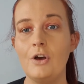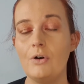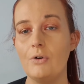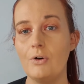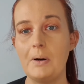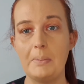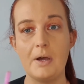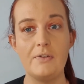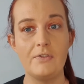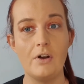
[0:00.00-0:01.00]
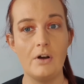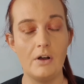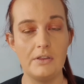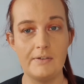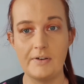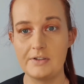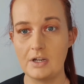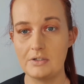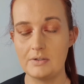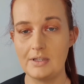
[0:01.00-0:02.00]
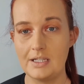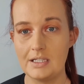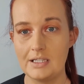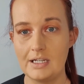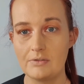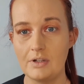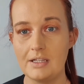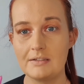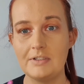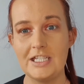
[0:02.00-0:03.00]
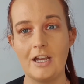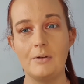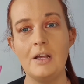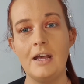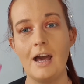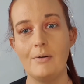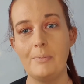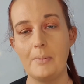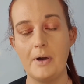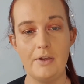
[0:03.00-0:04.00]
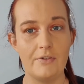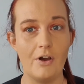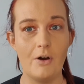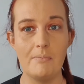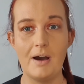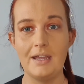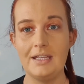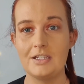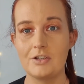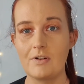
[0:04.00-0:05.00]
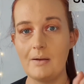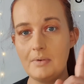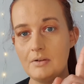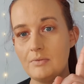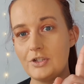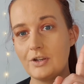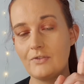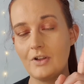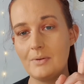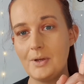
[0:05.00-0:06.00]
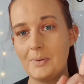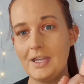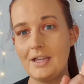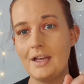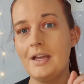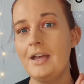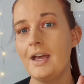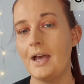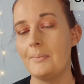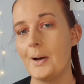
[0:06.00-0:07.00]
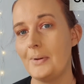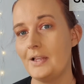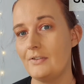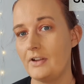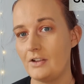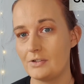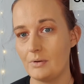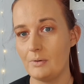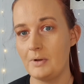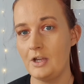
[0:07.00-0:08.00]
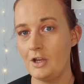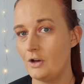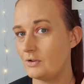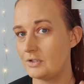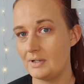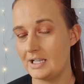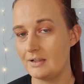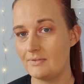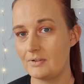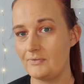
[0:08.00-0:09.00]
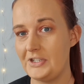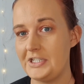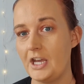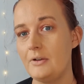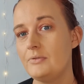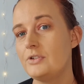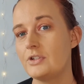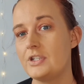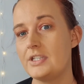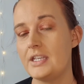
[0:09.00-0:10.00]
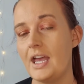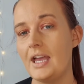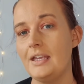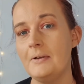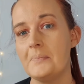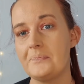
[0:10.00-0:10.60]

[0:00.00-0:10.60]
or pop over on, if I don't do it later on in this video, I will pop over on my Instagram, which you can follow me up here, and pop a little photo up, or do a little video just to say